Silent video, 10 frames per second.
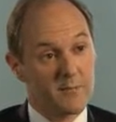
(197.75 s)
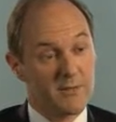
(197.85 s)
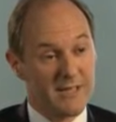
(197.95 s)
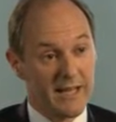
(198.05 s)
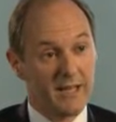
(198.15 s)
in
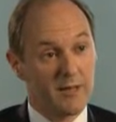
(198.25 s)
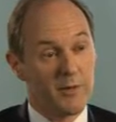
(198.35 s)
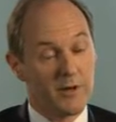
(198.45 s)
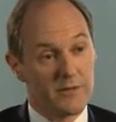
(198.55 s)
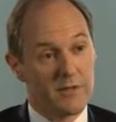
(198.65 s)
particular
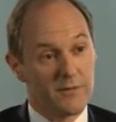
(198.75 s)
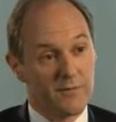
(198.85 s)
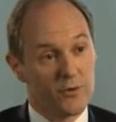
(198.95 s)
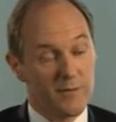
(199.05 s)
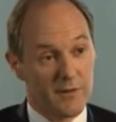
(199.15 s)
both in the
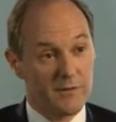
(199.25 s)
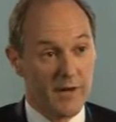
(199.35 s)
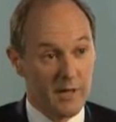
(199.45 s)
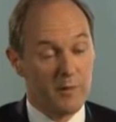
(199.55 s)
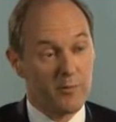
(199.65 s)
form of the
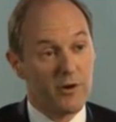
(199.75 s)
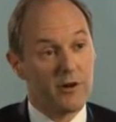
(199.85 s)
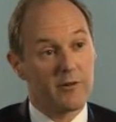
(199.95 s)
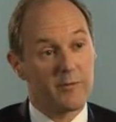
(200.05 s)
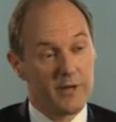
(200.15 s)
development
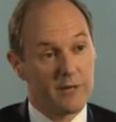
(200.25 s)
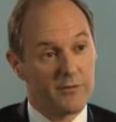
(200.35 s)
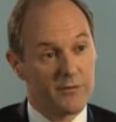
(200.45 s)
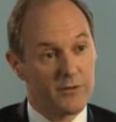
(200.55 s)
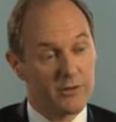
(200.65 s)
programme that I
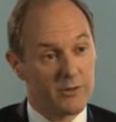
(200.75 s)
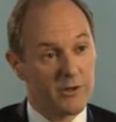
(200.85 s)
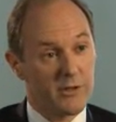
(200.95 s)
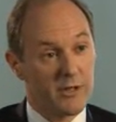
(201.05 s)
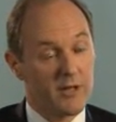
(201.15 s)
referred to
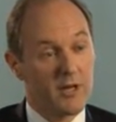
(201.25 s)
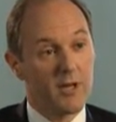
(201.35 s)
earlier,